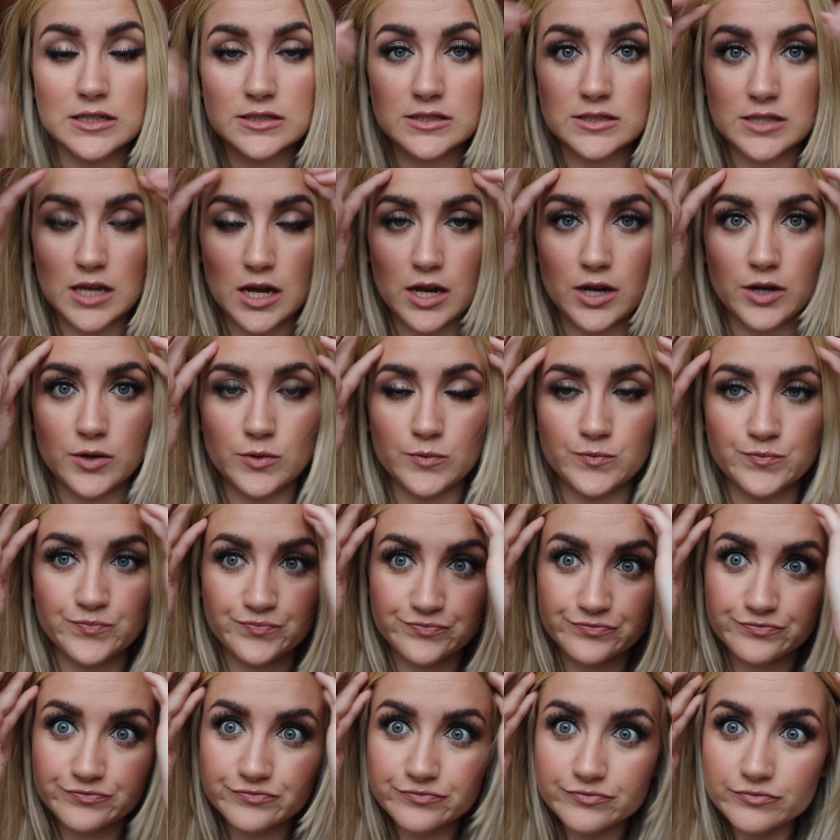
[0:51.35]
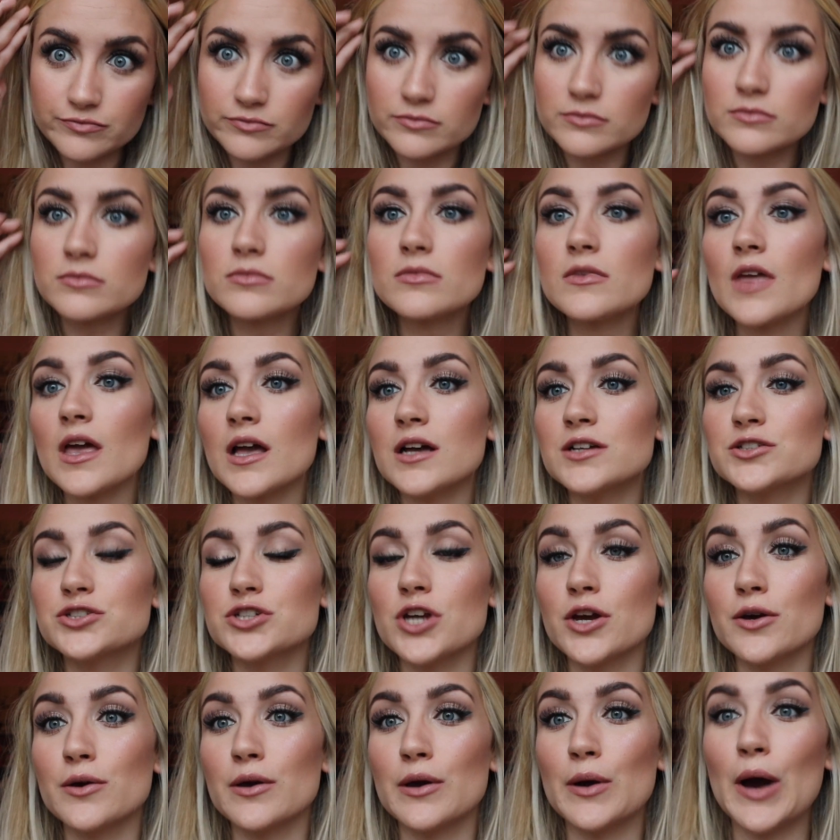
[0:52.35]
So I'll
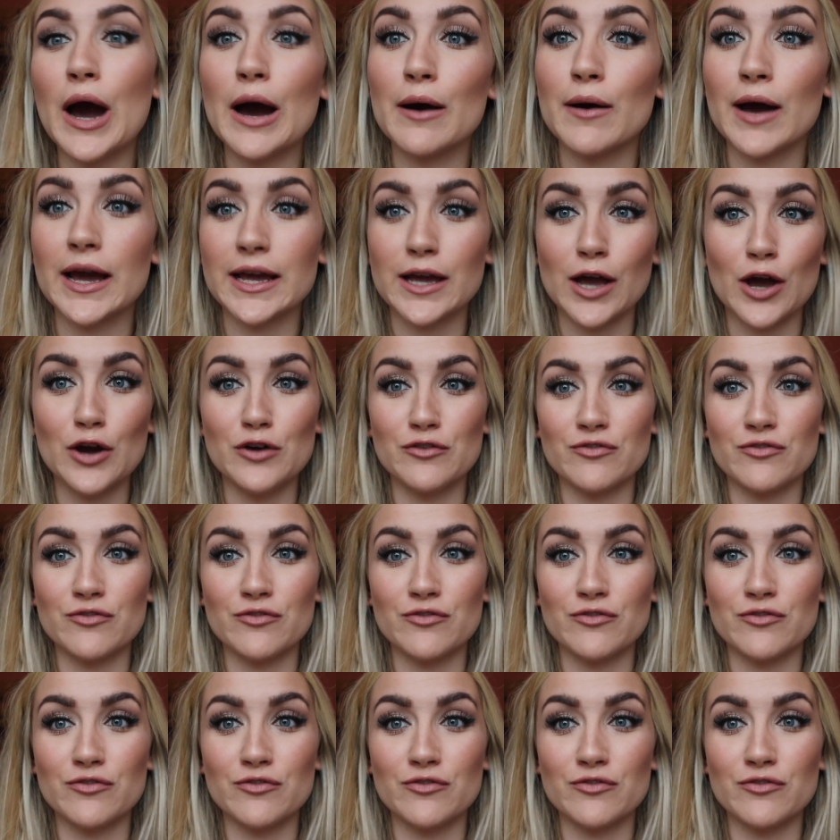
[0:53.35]
show you how I go